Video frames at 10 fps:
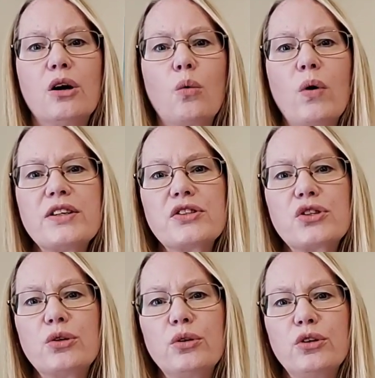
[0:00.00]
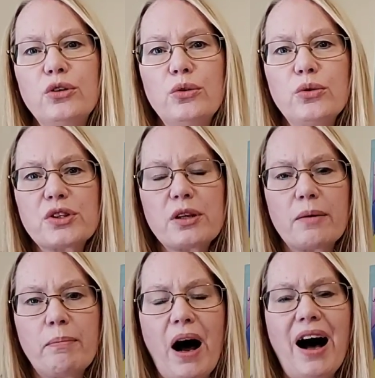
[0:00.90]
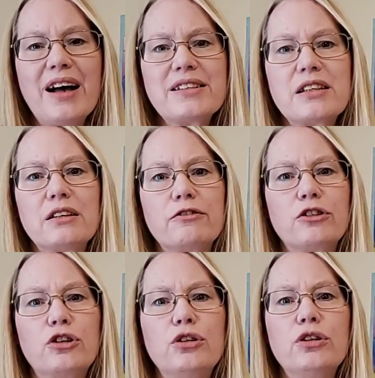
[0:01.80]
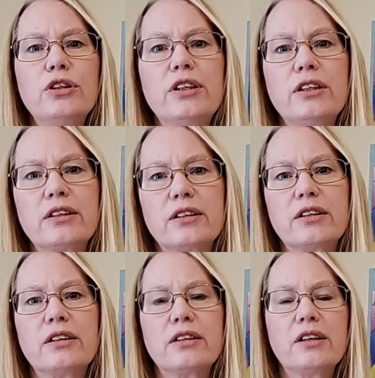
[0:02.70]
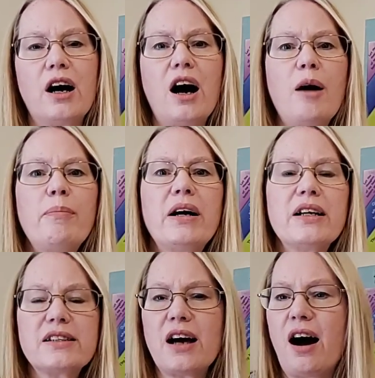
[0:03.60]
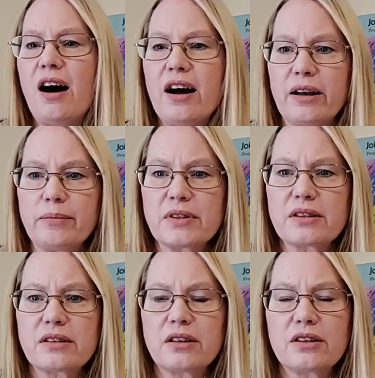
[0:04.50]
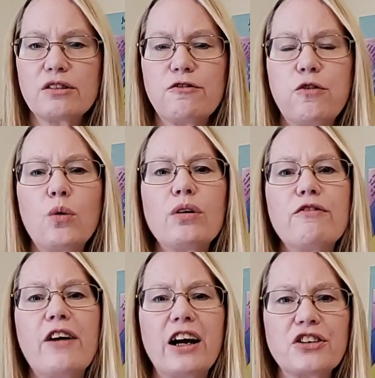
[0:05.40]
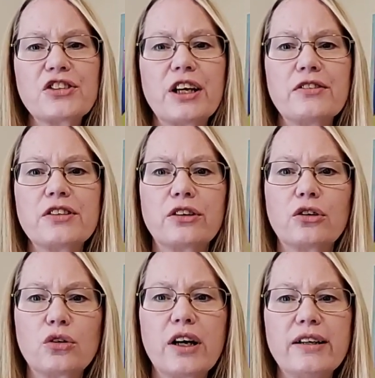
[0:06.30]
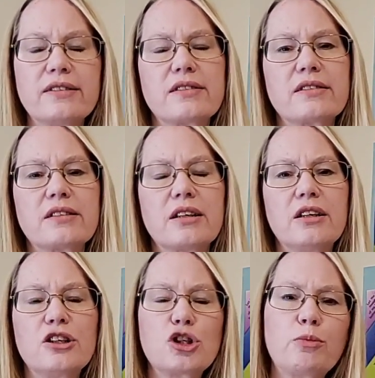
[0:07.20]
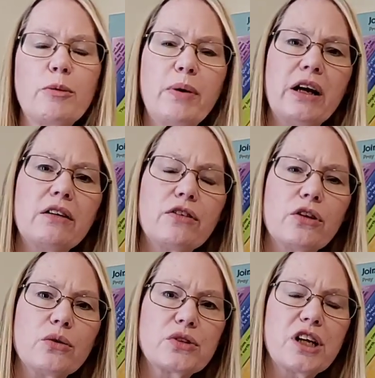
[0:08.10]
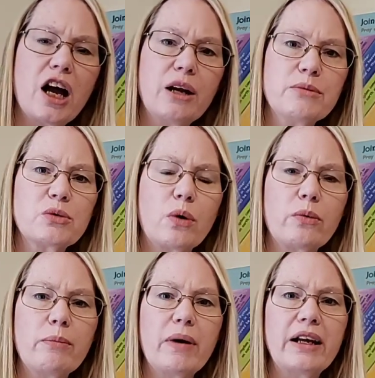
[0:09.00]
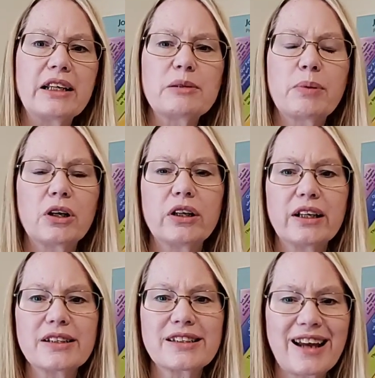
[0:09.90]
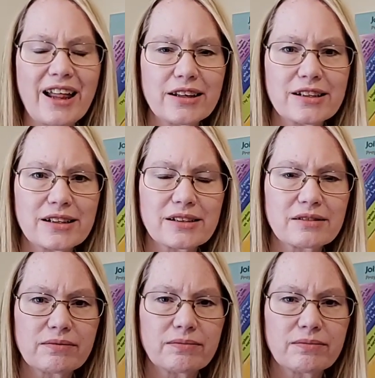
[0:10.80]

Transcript: was to use positive, good, up times to fortify ourselves in Christ, to prepare for those times when we might experience challenges.